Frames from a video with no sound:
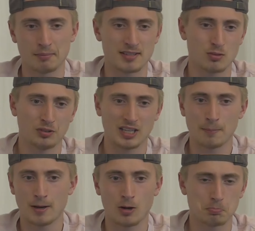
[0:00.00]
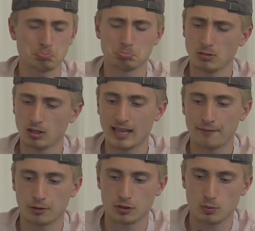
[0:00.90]
that's only about
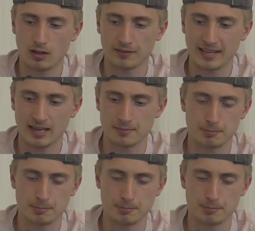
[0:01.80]
11 or 12 games.